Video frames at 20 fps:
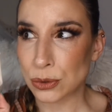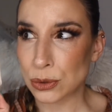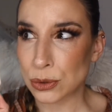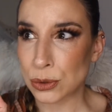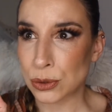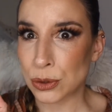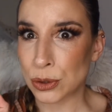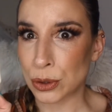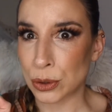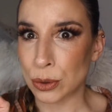
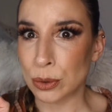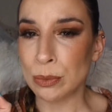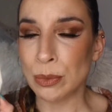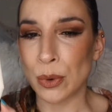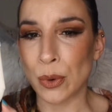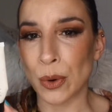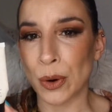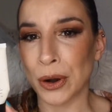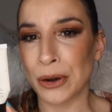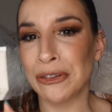2
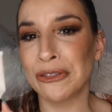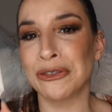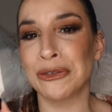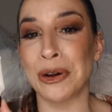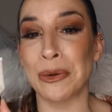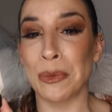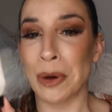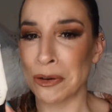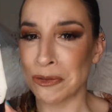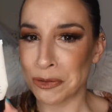more,
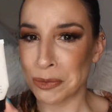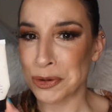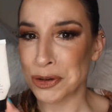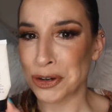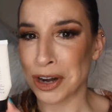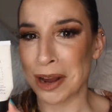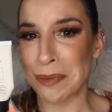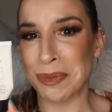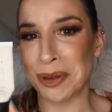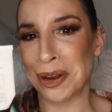one from a
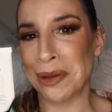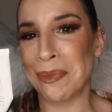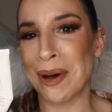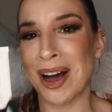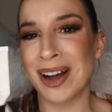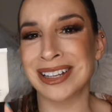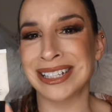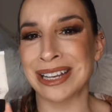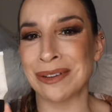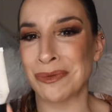Try Beauty
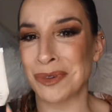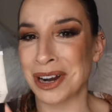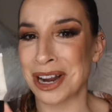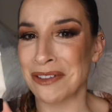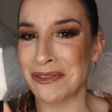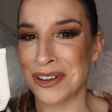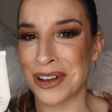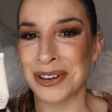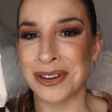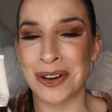box and one I
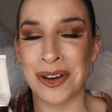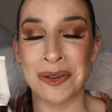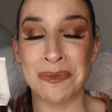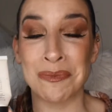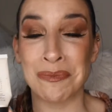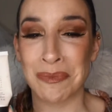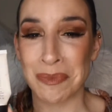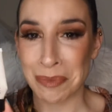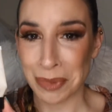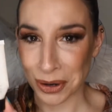found on
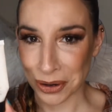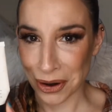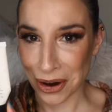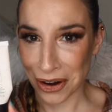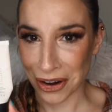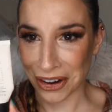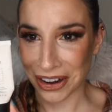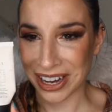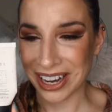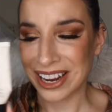
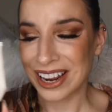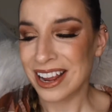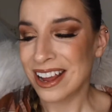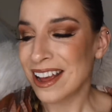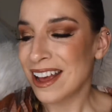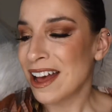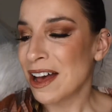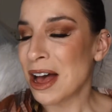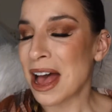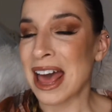Mercari.
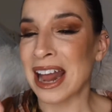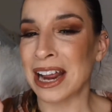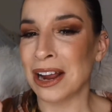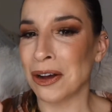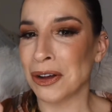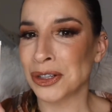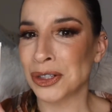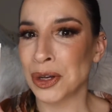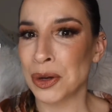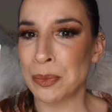And I
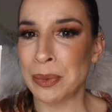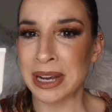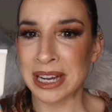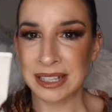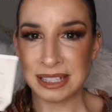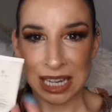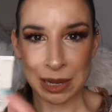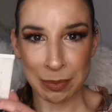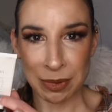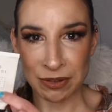also picked
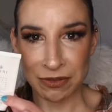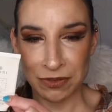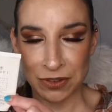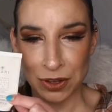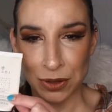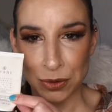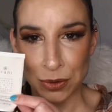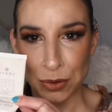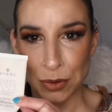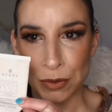up a
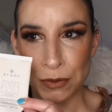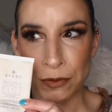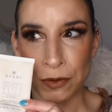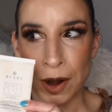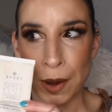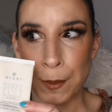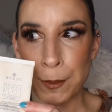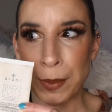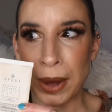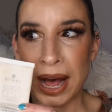few
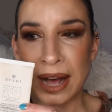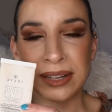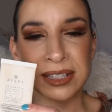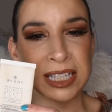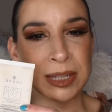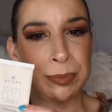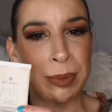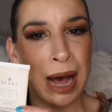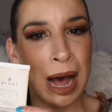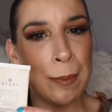from Boxy
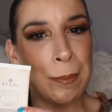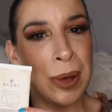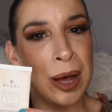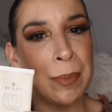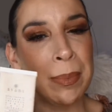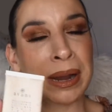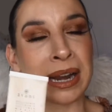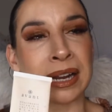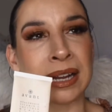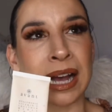Pop-Up,
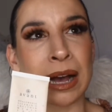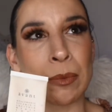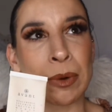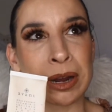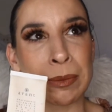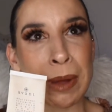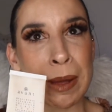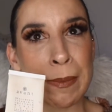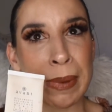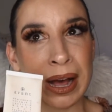and I got one in
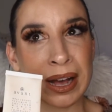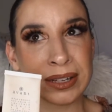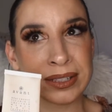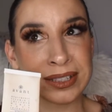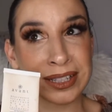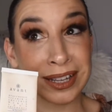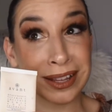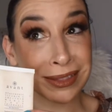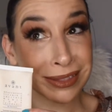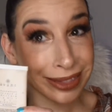my
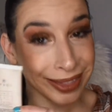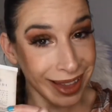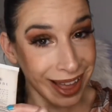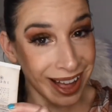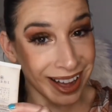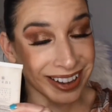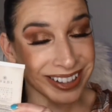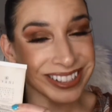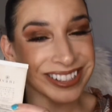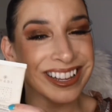Boxy
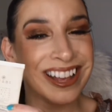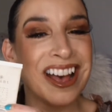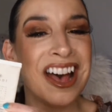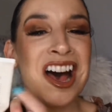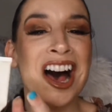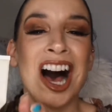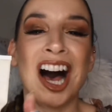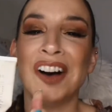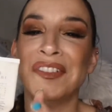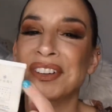Luxe
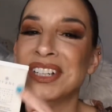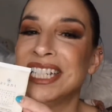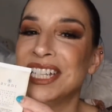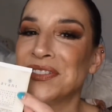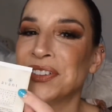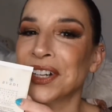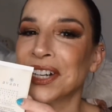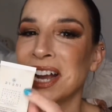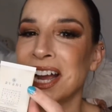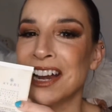of a
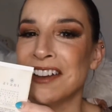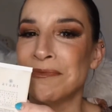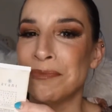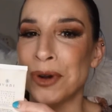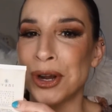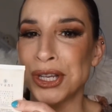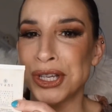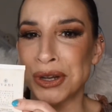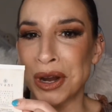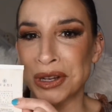different kind of
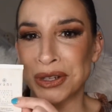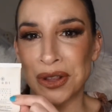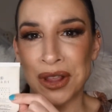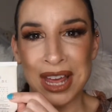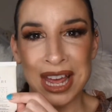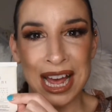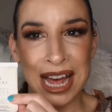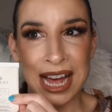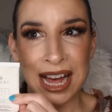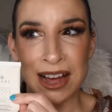moisturizer they
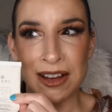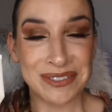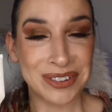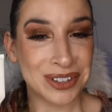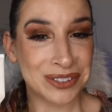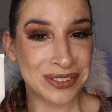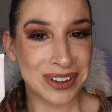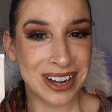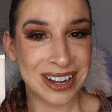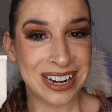have at
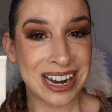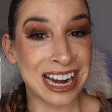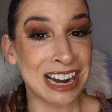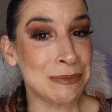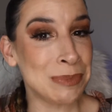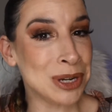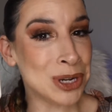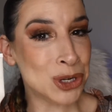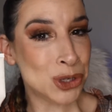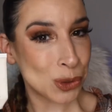Avant, and I've been
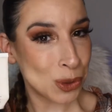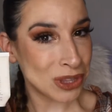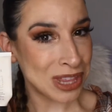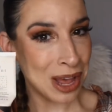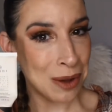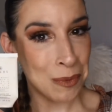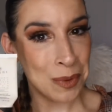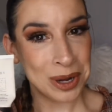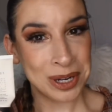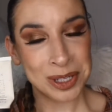enjoying that
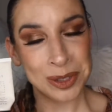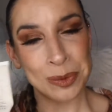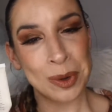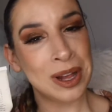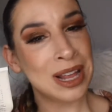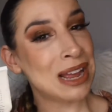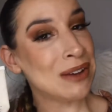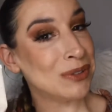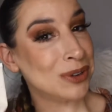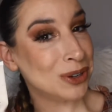one as well. I
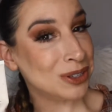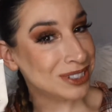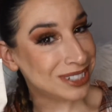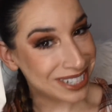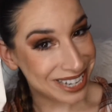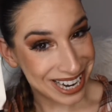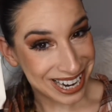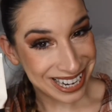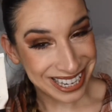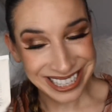have it on
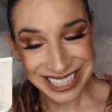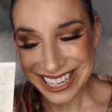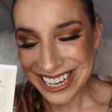today.